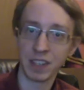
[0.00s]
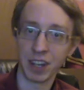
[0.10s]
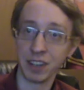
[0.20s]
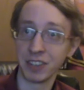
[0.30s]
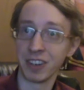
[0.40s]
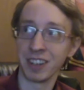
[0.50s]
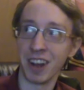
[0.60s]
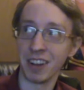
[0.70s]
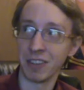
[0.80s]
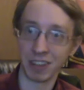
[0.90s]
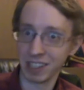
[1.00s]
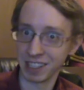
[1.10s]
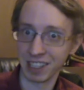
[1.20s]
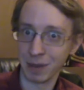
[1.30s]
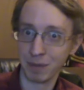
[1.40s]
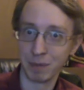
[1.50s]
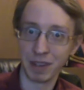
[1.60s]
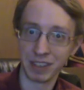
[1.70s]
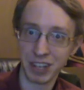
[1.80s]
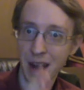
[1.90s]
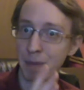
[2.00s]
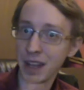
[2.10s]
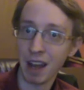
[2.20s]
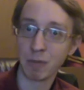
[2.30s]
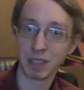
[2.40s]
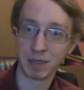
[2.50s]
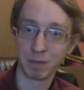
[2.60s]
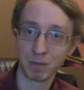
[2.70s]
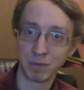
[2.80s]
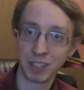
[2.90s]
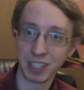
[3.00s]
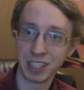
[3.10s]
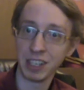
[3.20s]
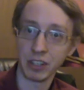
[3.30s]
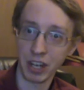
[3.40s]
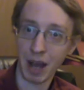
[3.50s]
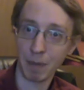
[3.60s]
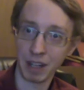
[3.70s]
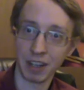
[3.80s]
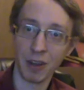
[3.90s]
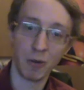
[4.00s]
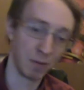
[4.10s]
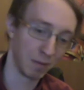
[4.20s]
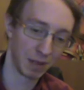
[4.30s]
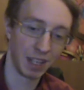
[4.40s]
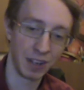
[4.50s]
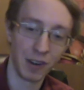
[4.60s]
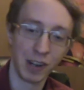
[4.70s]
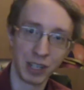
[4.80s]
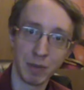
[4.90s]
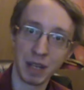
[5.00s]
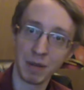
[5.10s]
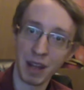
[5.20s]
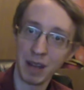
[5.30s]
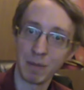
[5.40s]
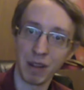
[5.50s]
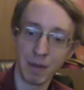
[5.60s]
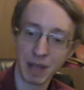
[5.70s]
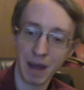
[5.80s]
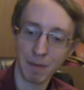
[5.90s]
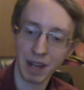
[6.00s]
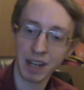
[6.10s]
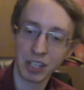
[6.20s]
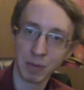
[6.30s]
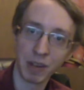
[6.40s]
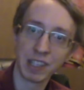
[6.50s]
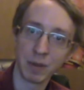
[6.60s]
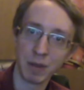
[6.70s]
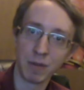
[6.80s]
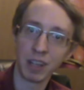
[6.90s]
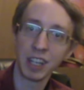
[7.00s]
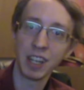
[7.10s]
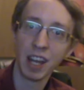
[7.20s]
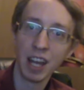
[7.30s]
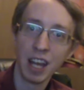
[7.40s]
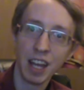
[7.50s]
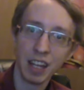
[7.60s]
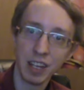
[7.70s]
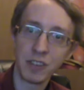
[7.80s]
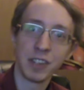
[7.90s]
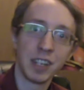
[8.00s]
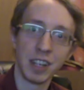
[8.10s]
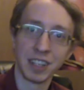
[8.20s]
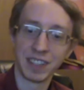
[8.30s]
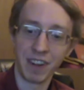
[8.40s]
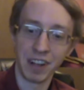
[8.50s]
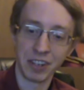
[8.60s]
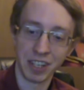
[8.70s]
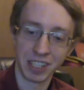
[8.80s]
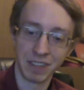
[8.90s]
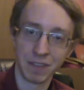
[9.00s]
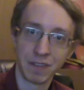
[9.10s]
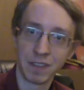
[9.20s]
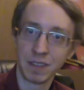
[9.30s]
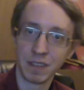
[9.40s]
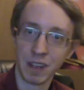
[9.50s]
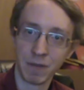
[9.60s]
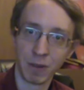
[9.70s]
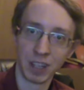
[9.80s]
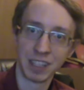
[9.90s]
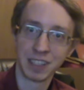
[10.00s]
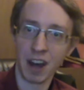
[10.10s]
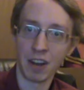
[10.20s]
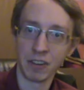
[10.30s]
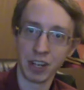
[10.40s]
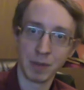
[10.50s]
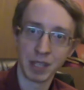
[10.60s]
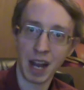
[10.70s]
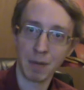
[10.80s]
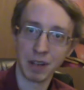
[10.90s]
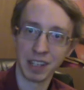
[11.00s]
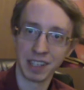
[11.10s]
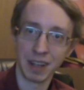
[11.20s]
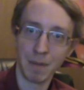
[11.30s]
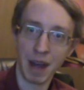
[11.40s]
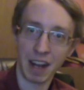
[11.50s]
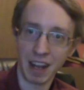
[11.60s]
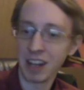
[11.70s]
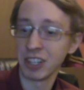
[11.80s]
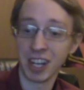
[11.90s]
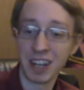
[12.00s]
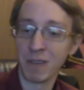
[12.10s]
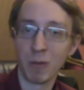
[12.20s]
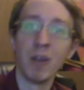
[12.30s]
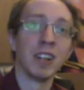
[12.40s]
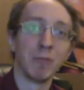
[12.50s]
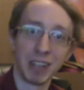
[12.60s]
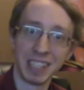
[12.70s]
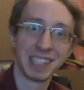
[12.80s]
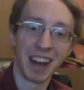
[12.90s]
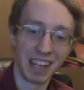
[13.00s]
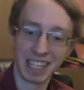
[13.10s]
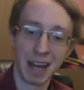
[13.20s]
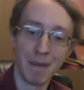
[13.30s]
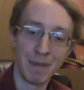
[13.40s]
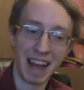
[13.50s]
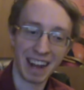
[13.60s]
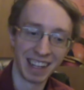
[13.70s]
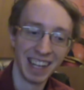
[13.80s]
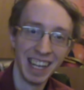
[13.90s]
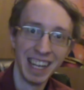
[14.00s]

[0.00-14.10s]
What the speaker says: saw District 9 or Elysium, but Chappie, I was just seeing Chappie alone encouraged me, hey, Blomkamp might actually bring something really interesting to this franchise if Ridley Scott or James Cameron doesn't come back. Actually, I never wanted Ridley Scott to come back.